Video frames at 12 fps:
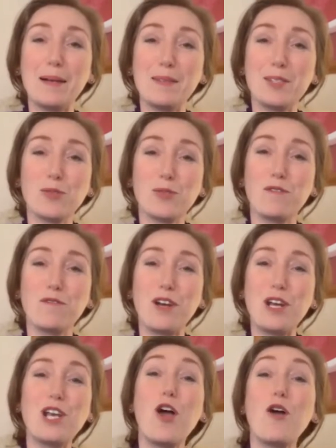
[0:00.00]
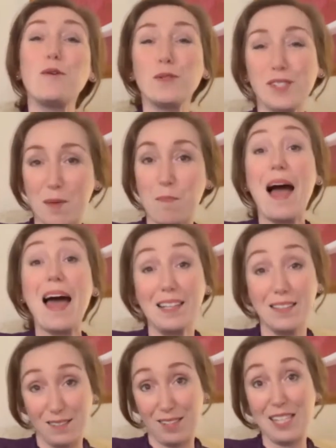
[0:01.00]
sort of loads the
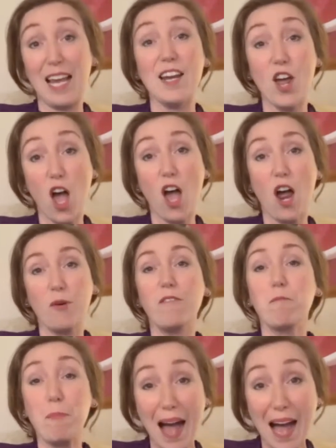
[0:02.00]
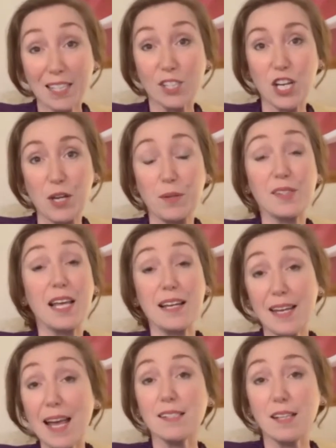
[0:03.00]
balance in of bad news, then
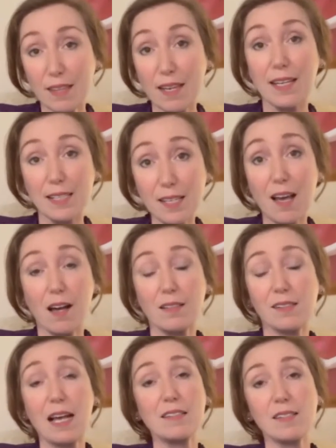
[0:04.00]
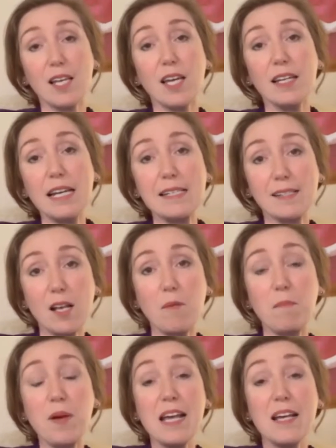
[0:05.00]
yes, I think it does. And certainly
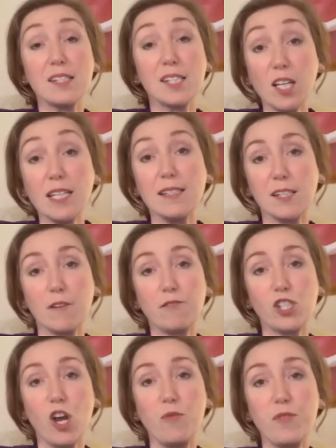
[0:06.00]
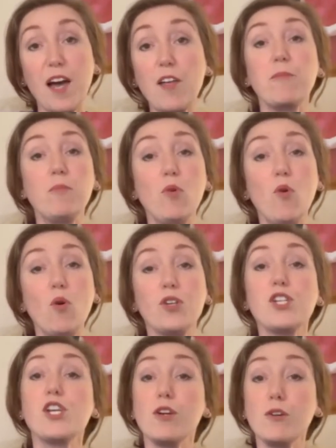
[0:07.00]
some studies have shown that the more
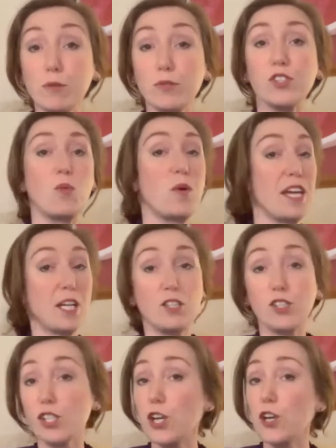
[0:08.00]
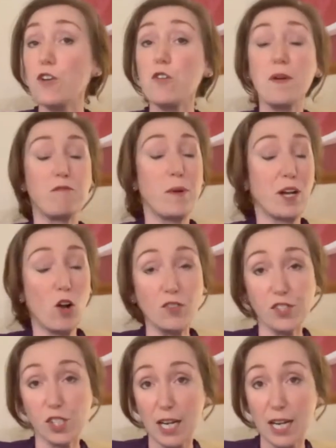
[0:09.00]
news that we consume, if we're
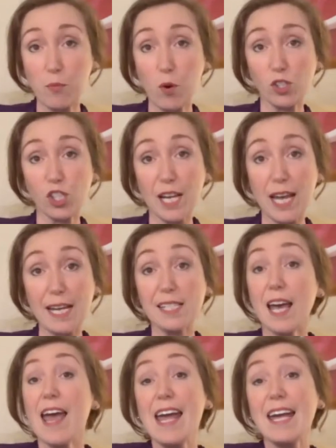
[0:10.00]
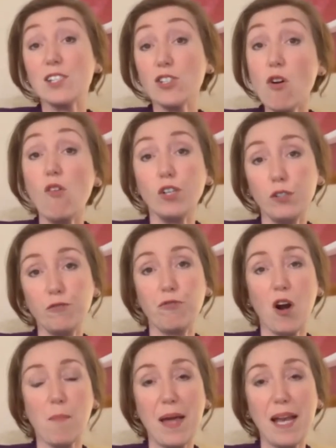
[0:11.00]
constantly watching it, it's not good
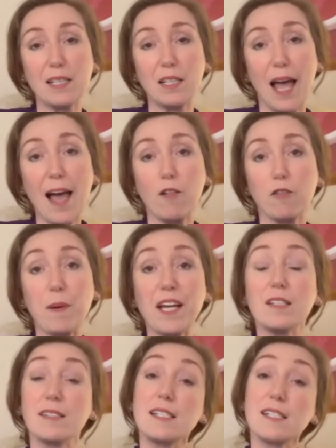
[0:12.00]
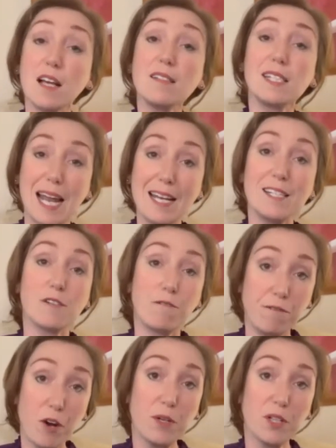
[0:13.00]
for our mental health because it does tend to
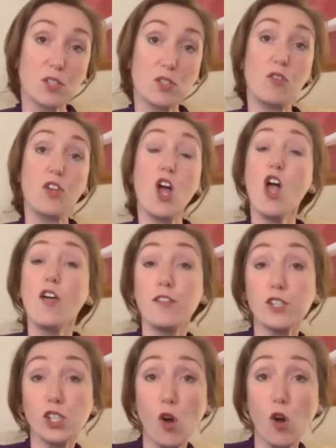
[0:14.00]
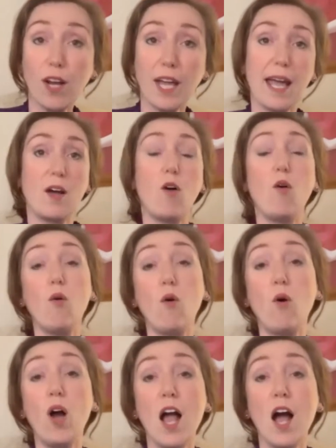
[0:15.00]
focus on the shocking
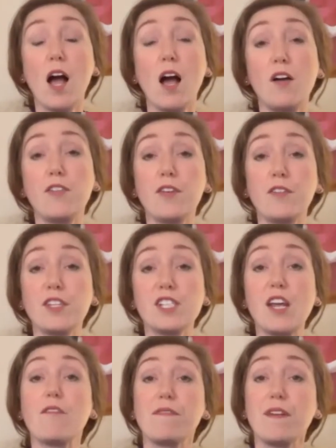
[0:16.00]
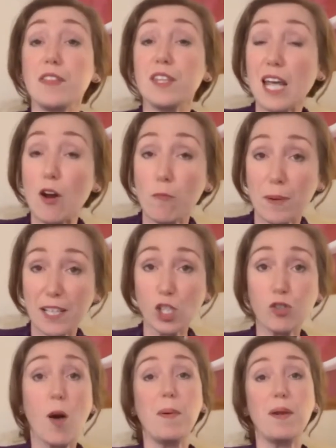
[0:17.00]
or the terribly
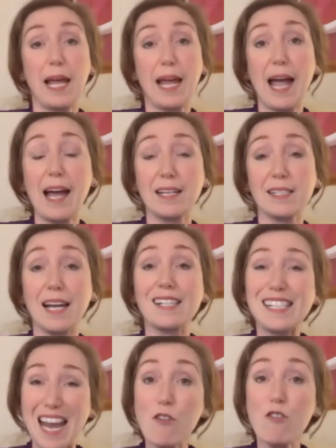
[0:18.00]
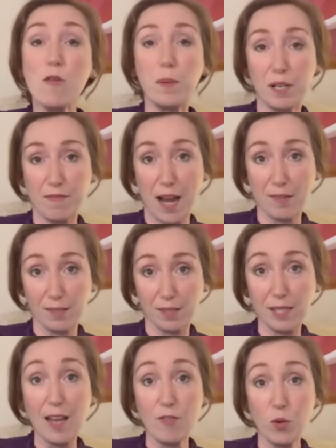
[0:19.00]
troubling and terrible events
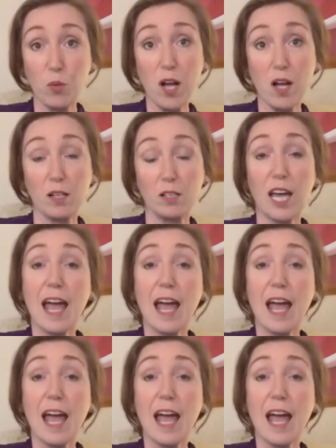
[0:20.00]
in the world.